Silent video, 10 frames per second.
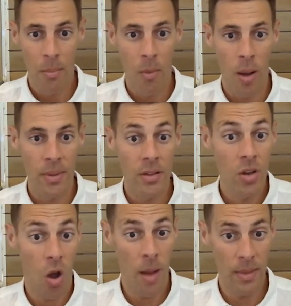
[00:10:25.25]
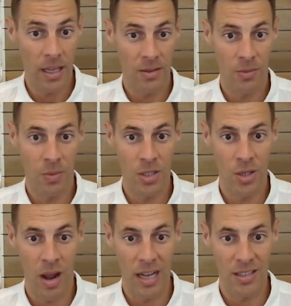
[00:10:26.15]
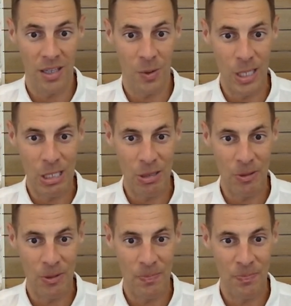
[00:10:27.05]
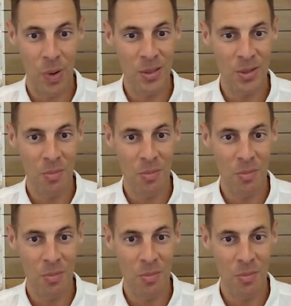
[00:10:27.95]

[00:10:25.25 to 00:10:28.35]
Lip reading: might be the timing with which you're asking questions, right?